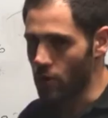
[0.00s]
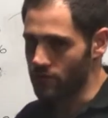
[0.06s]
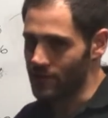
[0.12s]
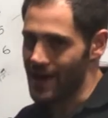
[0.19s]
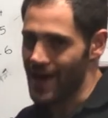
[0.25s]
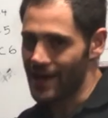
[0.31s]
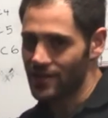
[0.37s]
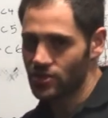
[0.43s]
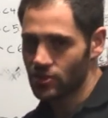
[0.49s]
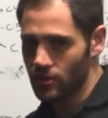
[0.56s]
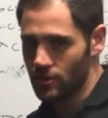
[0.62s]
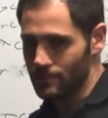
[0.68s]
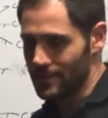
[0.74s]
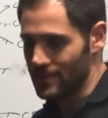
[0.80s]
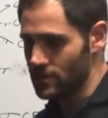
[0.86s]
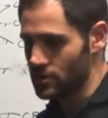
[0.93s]
of
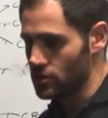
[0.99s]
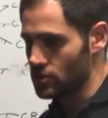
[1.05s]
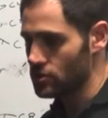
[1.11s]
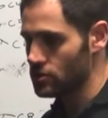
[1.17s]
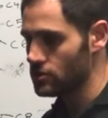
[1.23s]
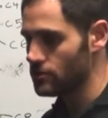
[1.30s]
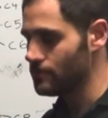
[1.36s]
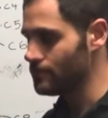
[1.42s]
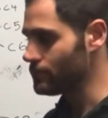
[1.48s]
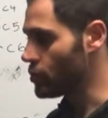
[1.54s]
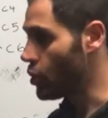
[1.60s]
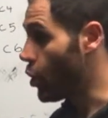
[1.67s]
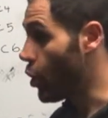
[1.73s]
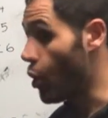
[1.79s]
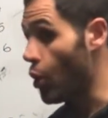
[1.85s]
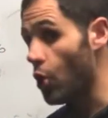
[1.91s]
axonemesis,
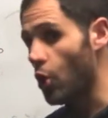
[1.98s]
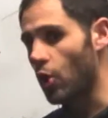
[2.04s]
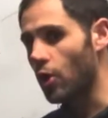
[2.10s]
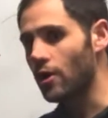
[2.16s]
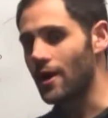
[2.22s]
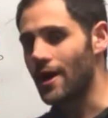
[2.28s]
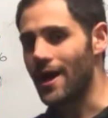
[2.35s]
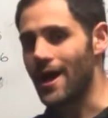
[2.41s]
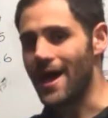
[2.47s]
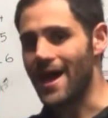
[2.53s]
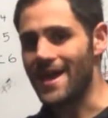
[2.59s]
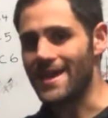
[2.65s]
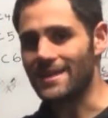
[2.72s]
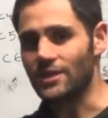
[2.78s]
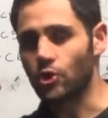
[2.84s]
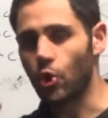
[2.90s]
or
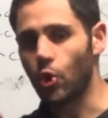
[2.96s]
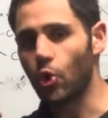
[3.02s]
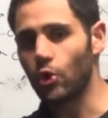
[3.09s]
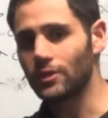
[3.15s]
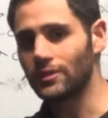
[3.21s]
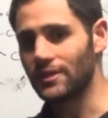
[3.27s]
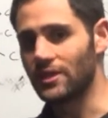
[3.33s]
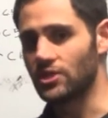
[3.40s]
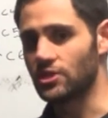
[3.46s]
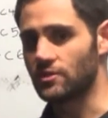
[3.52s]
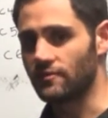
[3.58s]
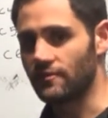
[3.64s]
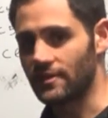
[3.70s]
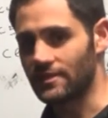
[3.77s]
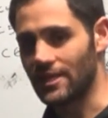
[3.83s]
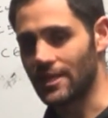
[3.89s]
a cord lesion,
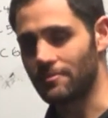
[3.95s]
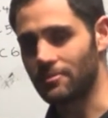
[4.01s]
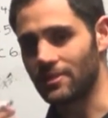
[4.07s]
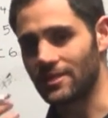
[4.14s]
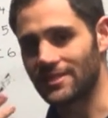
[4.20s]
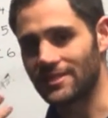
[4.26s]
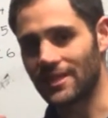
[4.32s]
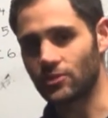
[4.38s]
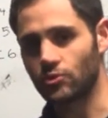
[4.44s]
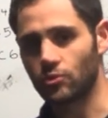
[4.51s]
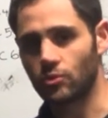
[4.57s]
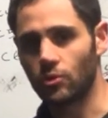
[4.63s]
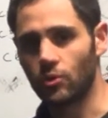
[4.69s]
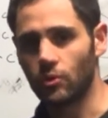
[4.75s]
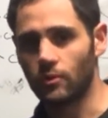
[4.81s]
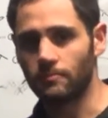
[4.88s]
for example, a central
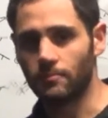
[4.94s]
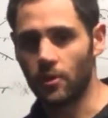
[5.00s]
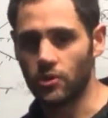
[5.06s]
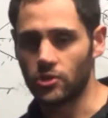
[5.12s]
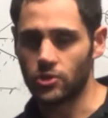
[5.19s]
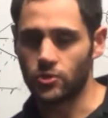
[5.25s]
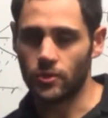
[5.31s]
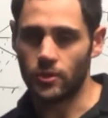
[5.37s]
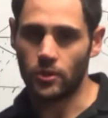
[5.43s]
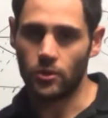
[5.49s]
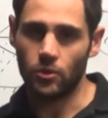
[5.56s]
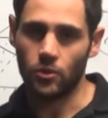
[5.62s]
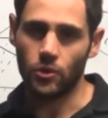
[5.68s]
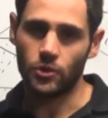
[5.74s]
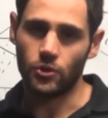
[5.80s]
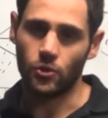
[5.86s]
cord, posterior
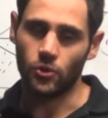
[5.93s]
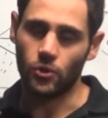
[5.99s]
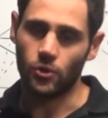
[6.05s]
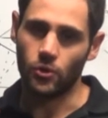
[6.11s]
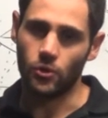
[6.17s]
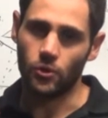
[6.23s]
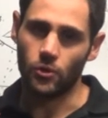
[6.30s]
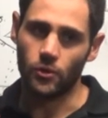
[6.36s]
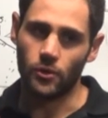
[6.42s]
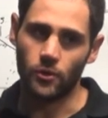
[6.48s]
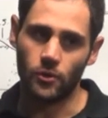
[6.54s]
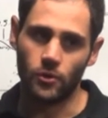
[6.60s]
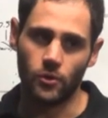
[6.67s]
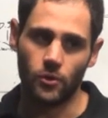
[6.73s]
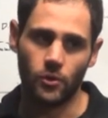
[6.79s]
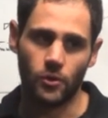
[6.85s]
cord, or
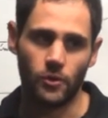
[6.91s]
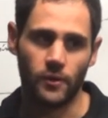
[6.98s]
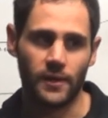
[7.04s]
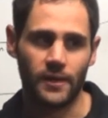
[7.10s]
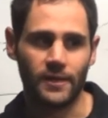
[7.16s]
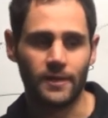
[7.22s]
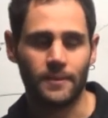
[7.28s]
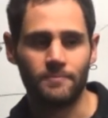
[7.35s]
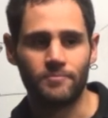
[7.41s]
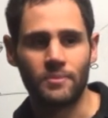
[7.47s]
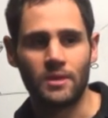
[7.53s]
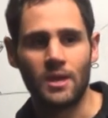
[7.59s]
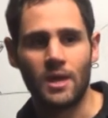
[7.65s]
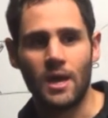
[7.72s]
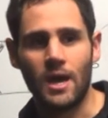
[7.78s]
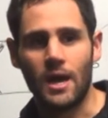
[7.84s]
a
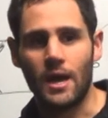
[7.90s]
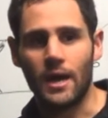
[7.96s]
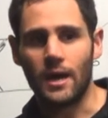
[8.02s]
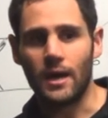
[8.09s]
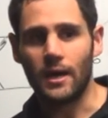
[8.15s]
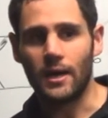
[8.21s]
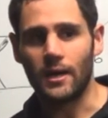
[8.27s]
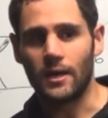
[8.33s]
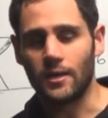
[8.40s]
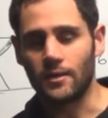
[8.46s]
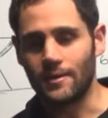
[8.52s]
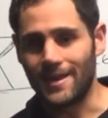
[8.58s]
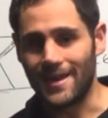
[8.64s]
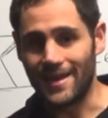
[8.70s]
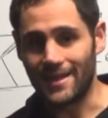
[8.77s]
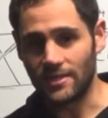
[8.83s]

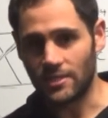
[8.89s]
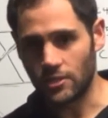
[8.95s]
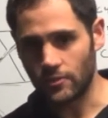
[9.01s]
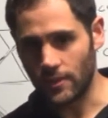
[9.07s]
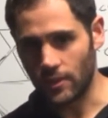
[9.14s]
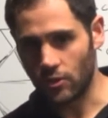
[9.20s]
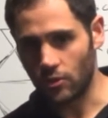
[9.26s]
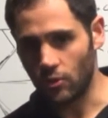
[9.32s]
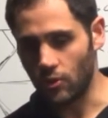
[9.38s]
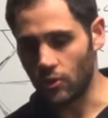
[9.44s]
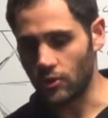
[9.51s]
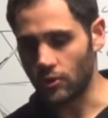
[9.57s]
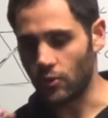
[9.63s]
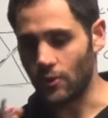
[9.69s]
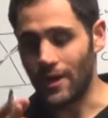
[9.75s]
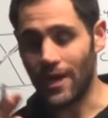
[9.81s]
anterior
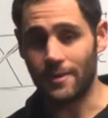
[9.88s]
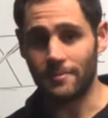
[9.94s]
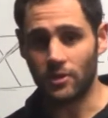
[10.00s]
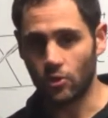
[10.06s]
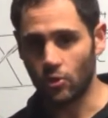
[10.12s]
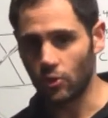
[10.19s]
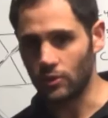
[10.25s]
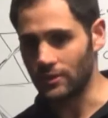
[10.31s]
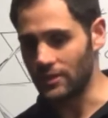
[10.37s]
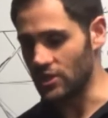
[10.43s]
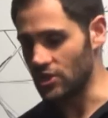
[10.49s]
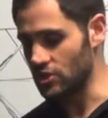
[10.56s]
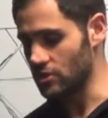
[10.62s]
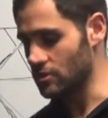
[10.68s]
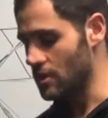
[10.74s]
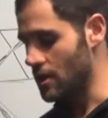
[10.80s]
cord or hemicord
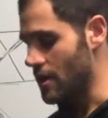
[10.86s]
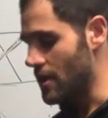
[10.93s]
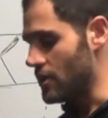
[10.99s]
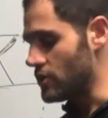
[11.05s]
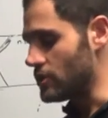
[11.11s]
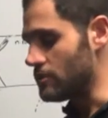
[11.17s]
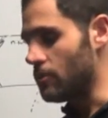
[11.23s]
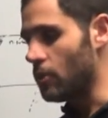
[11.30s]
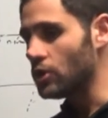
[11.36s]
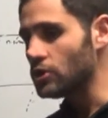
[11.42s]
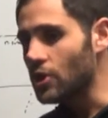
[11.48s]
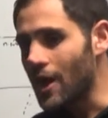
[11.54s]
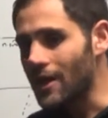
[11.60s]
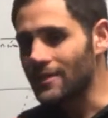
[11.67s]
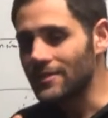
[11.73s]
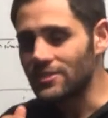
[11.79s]
lesion, you're more
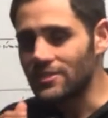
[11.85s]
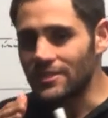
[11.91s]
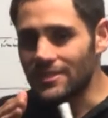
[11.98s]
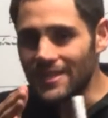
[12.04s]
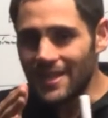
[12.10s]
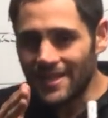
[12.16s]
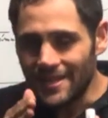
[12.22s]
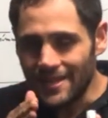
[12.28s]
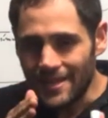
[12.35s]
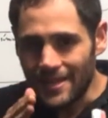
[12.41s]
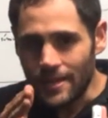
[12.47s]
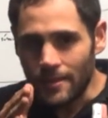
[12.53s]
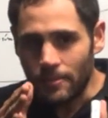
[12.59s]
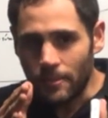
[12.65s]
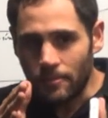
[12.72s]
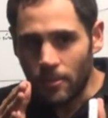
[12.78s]
likely to
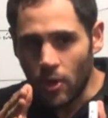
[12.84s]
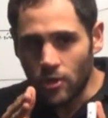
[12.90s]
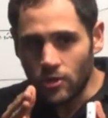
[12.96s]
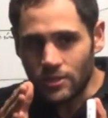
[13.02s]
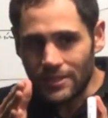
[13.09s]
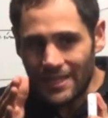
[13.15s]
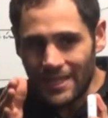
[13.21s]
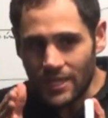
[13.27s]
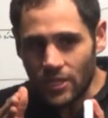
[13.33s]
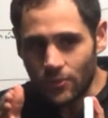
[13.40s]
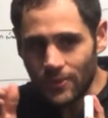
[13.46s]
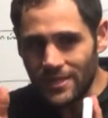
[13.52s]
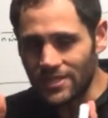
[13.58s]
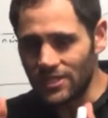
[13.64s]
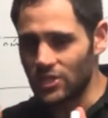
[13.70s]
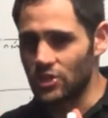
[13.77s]
get proposed
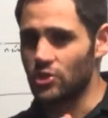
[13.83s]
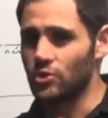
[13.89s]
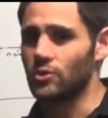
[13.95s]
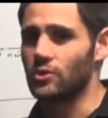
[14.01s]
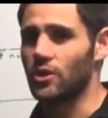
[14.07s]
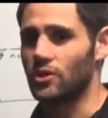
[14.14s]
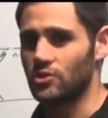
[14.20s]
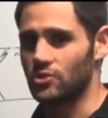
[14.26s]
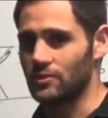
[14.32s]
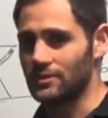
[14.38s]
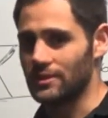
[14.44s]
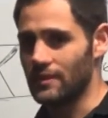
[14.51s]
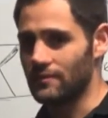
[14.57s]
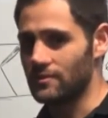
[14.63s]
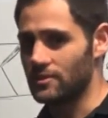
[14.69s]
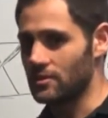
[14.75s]
increase in neurological
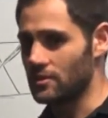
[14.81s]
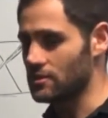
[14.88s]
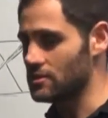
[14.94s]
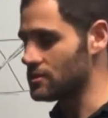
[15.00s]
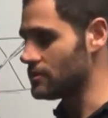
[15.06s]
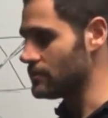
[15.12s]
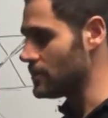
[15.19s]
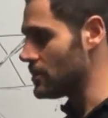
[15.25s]
deficits.